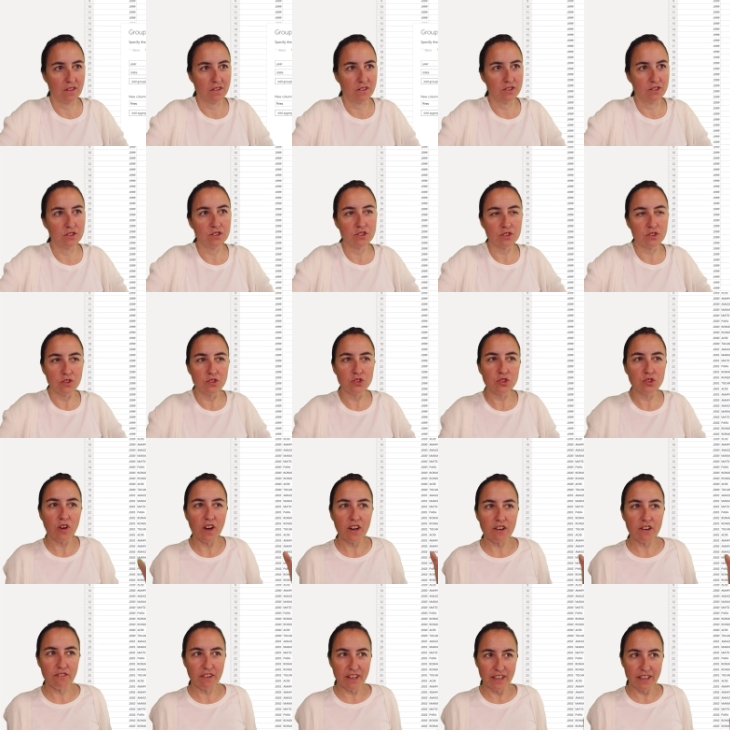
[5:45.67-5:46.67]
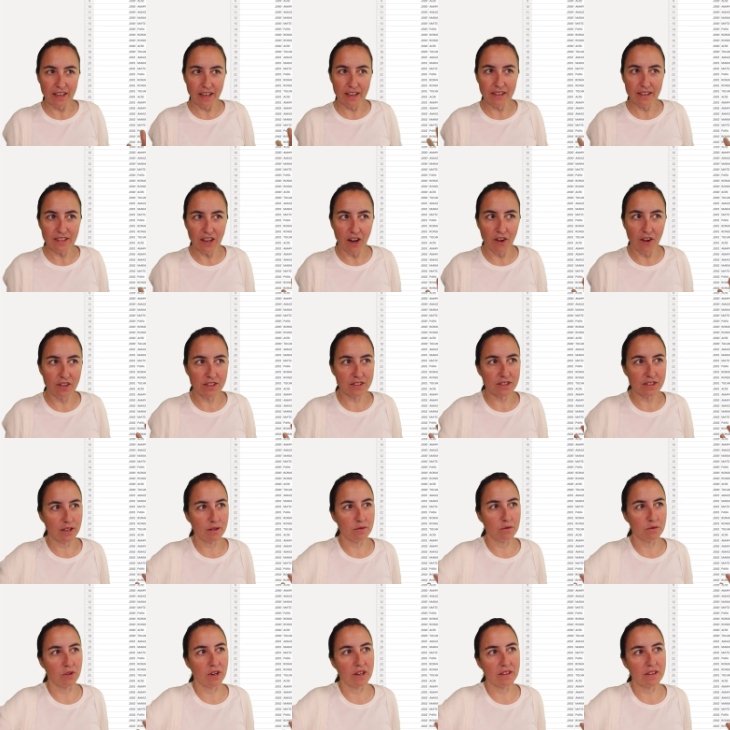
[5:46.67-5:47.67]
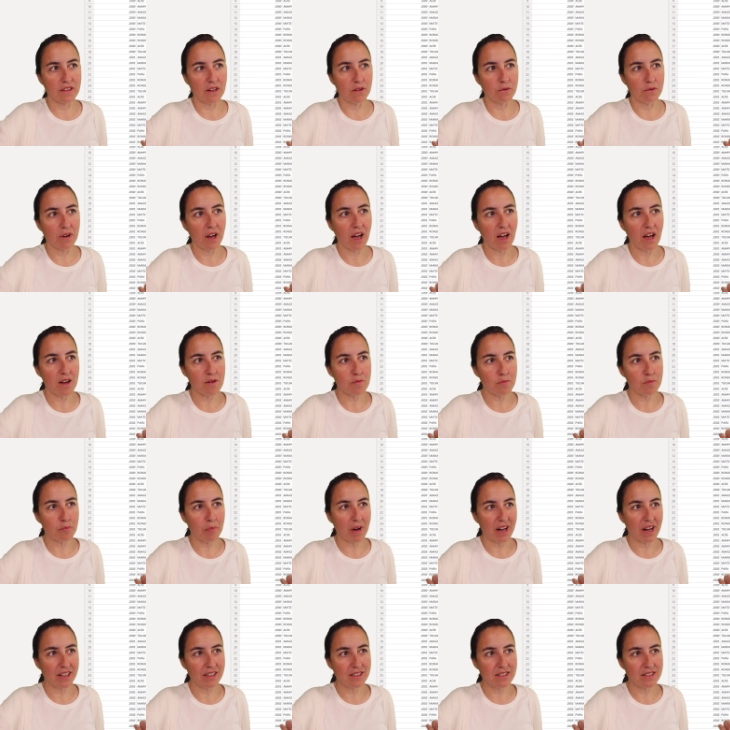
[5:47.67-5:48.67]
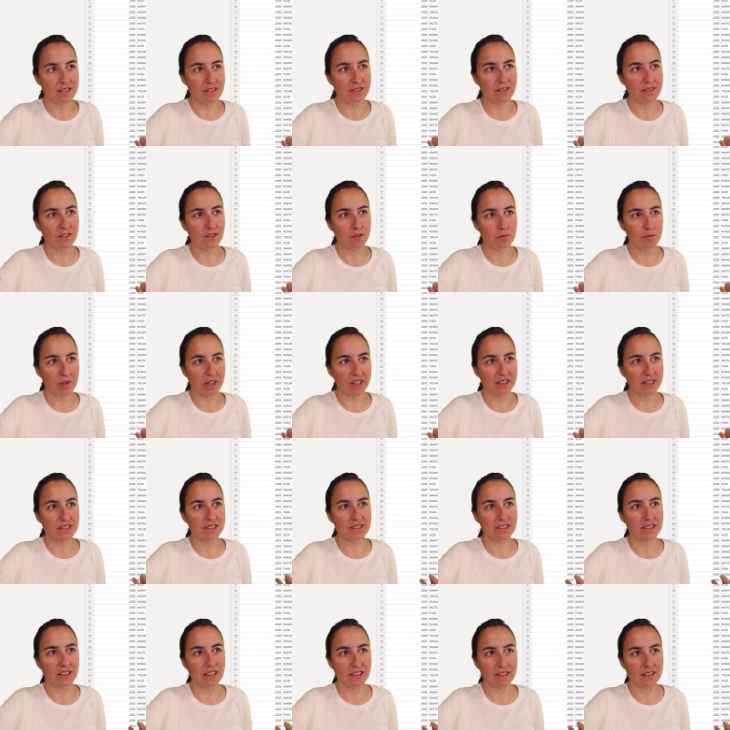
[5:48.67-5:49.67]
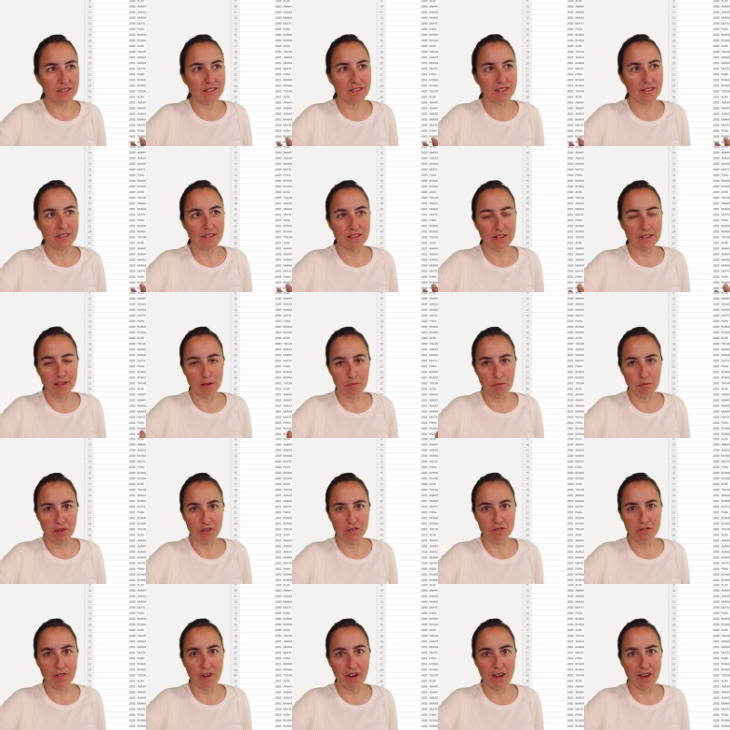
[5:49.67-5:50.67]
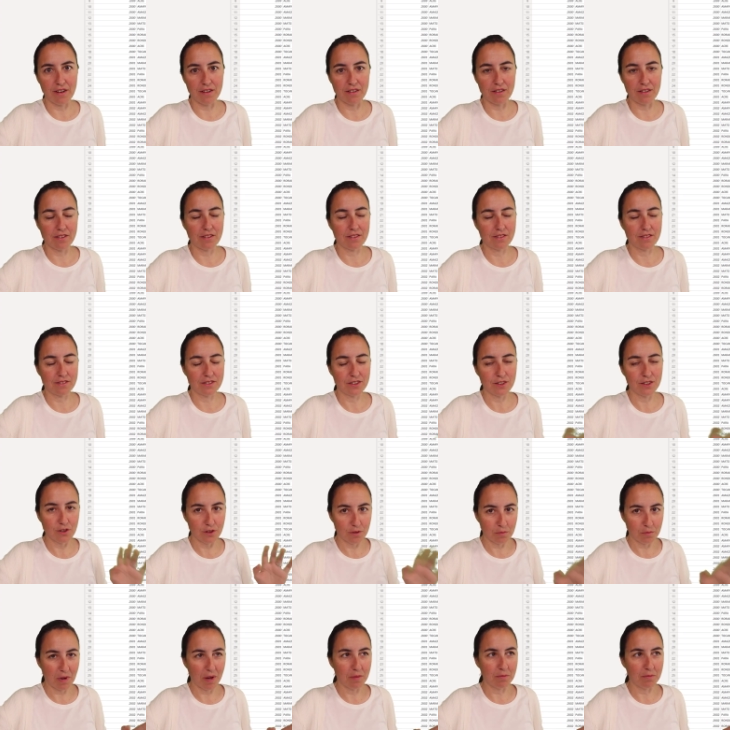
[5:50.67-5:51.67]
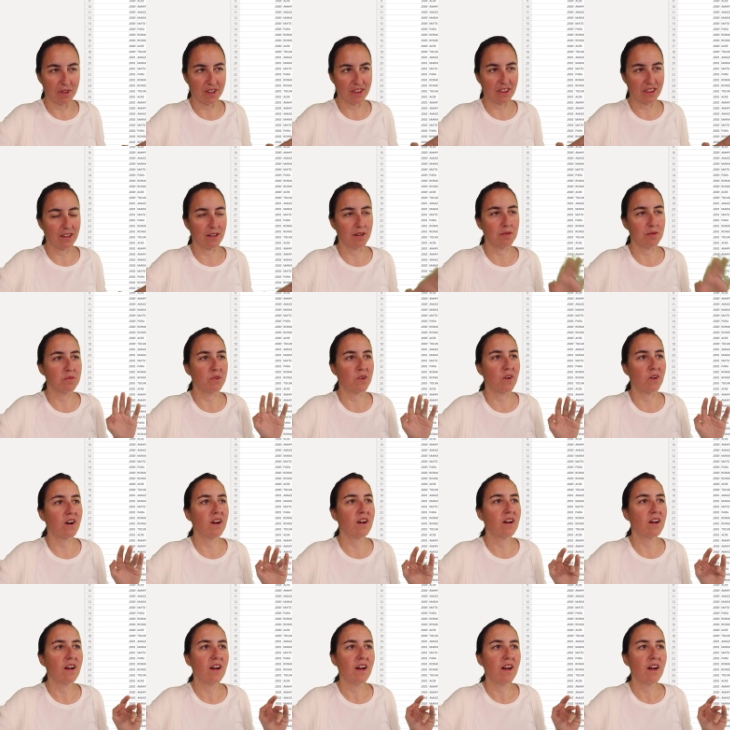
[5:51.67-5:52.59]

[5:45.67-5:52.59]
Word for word: So it's going to aggregate our table, and now we have by year, by state, the number of fires, not by month anymore.